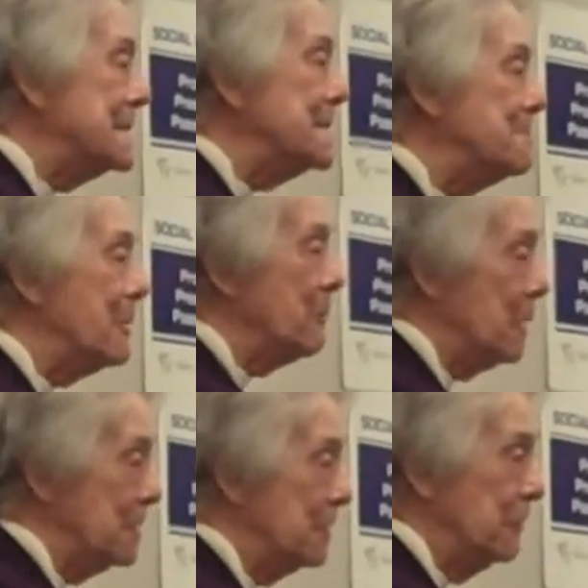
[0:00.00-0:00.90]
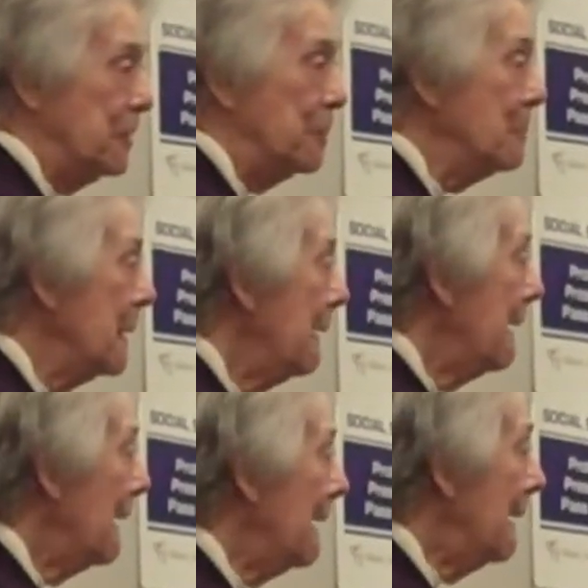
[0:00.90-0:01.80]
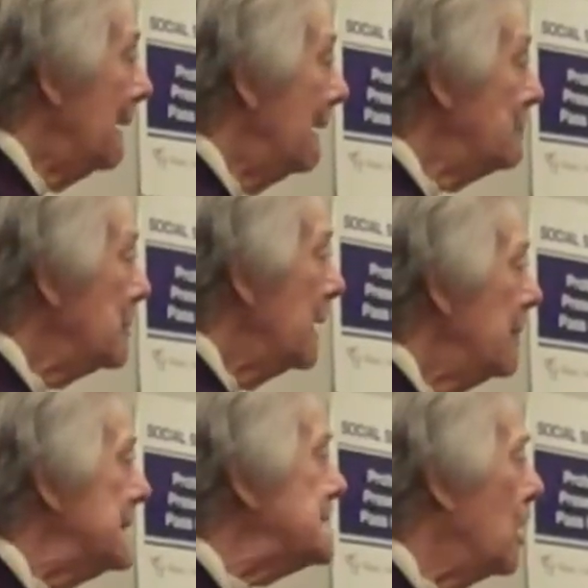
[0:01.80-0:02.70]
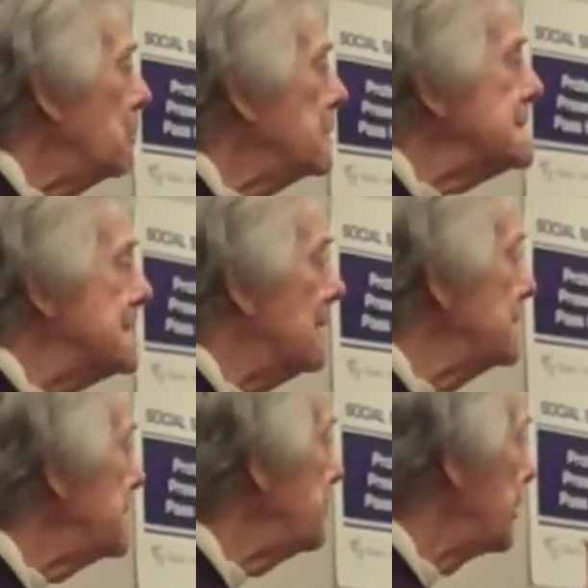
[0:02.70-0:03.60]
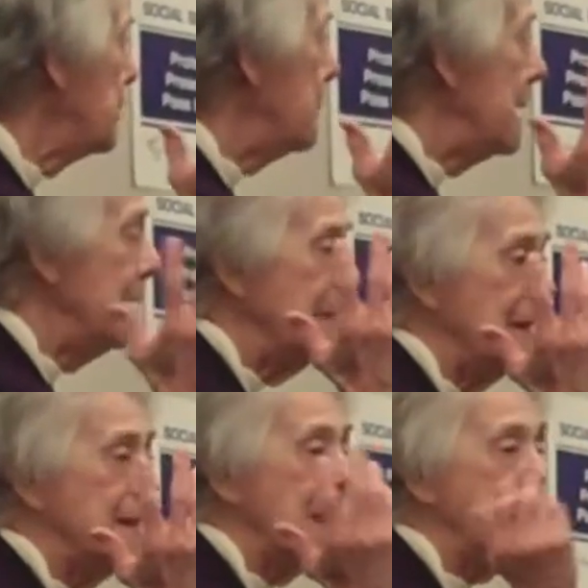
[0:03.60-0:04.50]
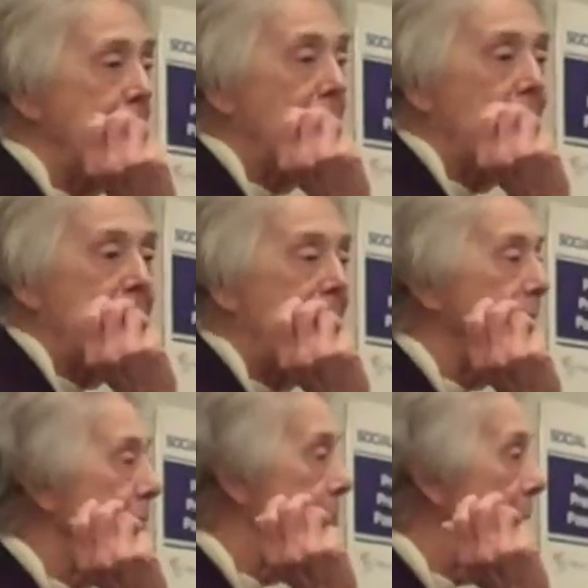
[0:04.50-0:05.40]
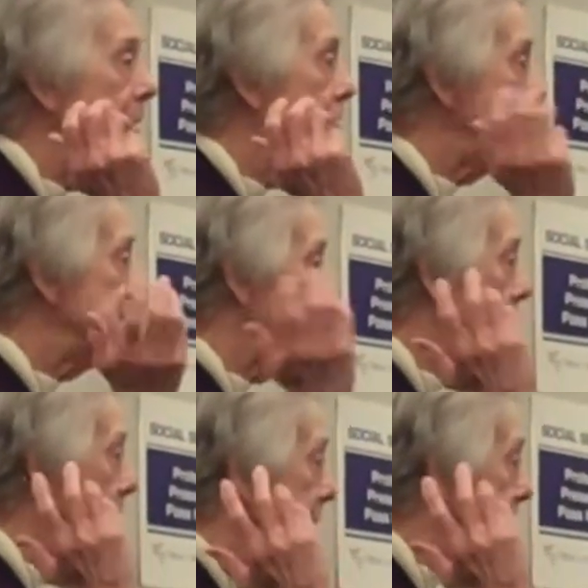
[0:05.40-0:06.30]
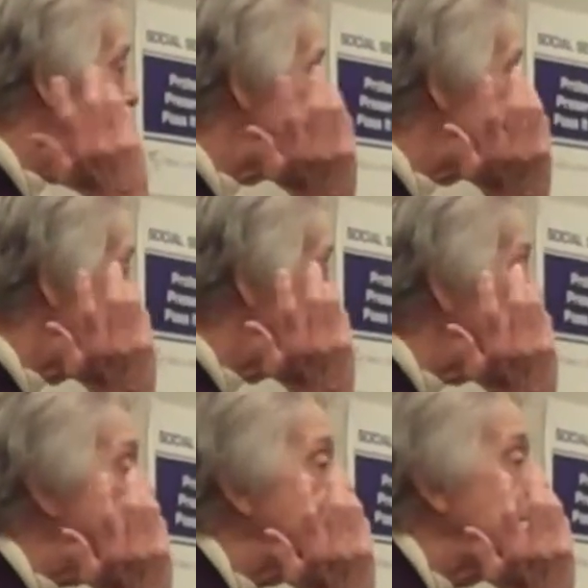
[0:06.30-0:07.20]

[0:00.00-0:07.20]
This has been wonderful. This all resulted from an email I had from Ed Christar one day saying, would you